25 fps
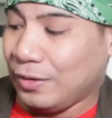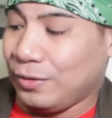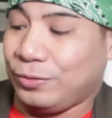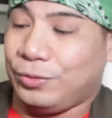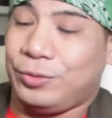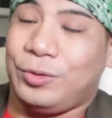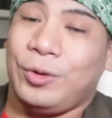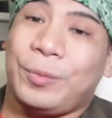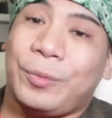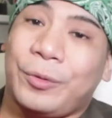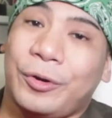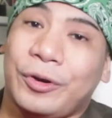
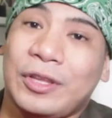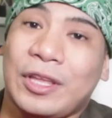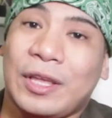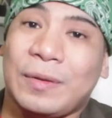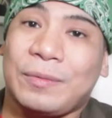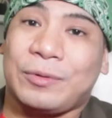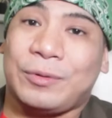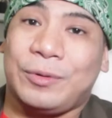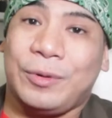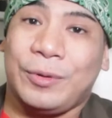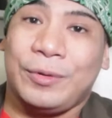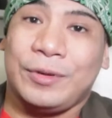Super
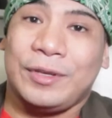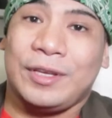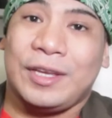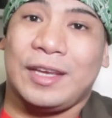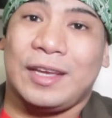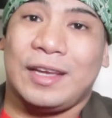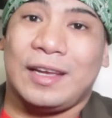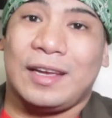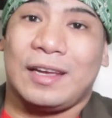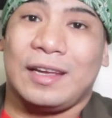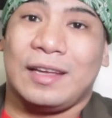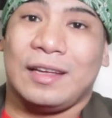
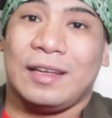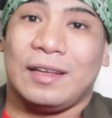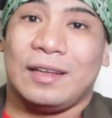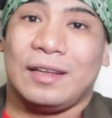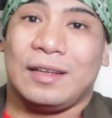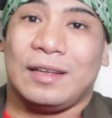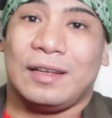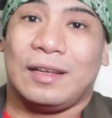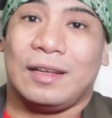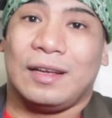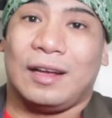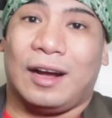Neptunia
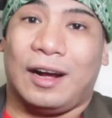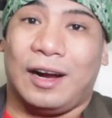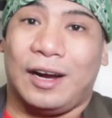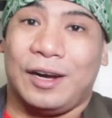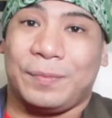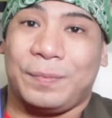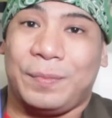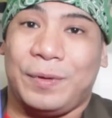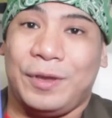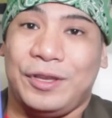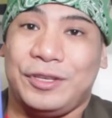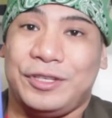
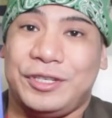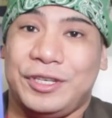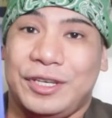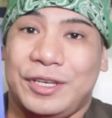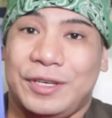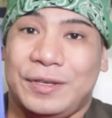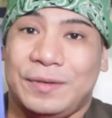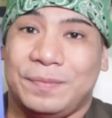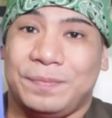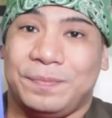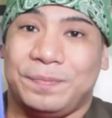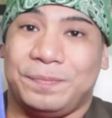R P
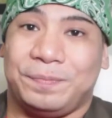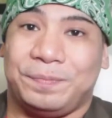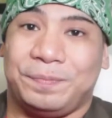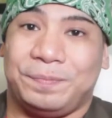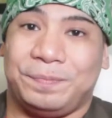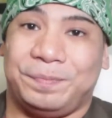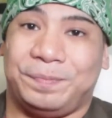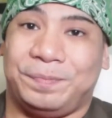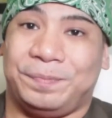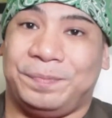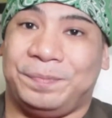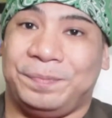G.
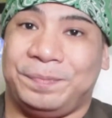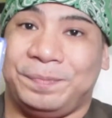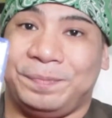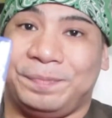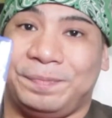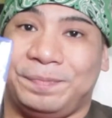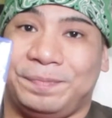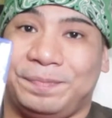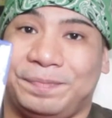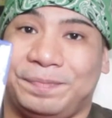Mm-hmm.